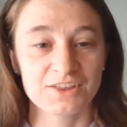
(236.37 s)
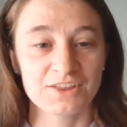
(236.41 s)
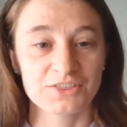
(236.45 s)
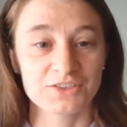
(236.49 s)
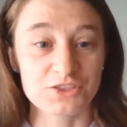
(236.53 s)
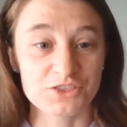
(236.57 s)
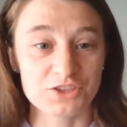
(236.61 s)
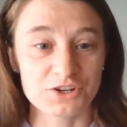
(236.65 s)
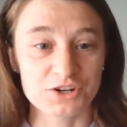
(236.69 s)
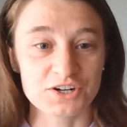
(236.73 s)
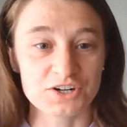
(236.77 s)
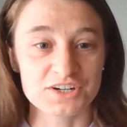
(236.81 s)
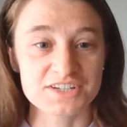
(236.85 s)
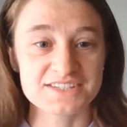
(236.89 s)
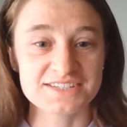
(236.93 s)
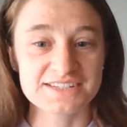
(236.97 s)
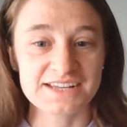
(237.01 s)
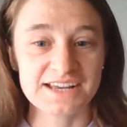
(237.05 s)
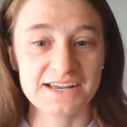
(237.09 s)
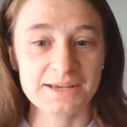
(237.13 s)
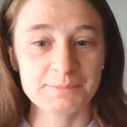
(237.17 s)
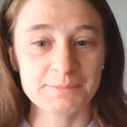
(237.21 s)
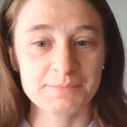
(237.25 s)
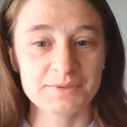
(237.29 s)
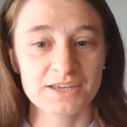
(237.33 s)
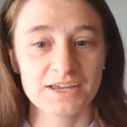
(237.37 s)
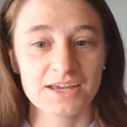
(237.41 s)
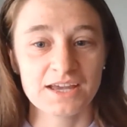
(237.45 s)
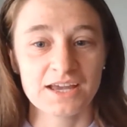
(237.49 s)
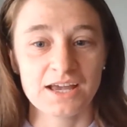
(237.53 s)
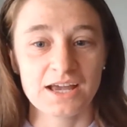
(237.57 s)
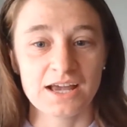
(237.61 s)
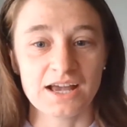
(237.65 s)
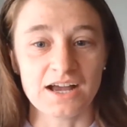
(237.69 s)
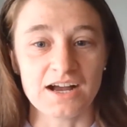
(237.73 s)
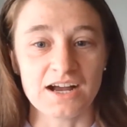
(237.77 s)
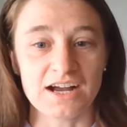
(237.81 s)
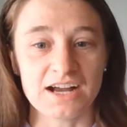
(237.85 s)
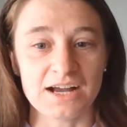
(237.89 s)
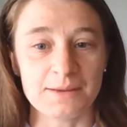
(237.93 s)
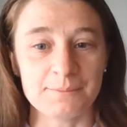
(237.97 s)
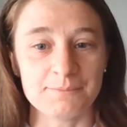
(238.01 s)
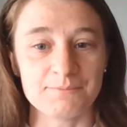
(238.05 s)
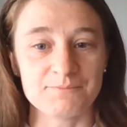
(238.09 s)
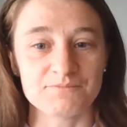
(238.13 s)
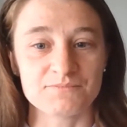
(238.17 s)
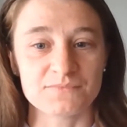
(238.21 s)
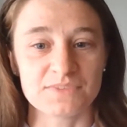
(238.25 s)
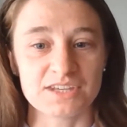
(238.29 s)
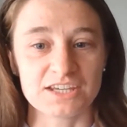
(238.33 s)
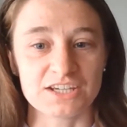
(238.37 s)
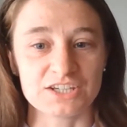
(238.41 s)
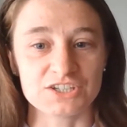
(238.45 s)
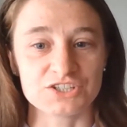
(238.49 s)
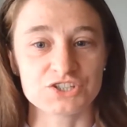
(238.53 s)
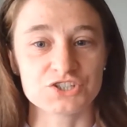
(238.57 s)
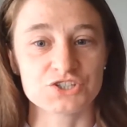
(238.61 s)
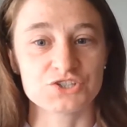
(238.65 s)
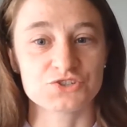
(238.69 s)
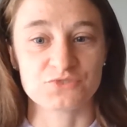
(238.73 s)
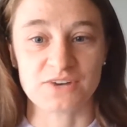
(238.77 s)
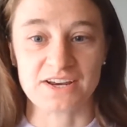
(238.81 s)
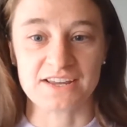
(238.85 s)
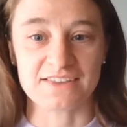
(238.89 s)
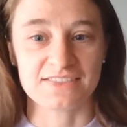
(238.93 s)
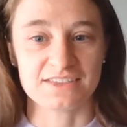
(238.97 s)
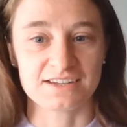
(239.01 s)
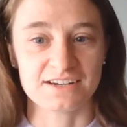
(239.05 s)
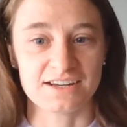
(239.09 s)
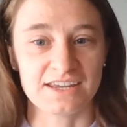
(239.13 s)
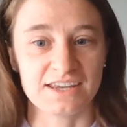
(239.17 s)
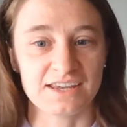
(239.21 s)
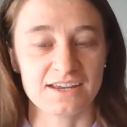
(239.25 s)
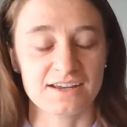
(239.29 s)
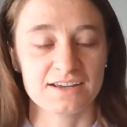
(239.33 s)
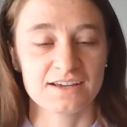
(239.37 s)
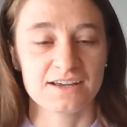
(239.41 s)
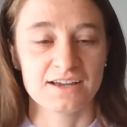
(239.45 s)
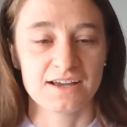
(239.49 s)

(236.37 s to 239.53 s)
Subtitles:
The third step is strengthening.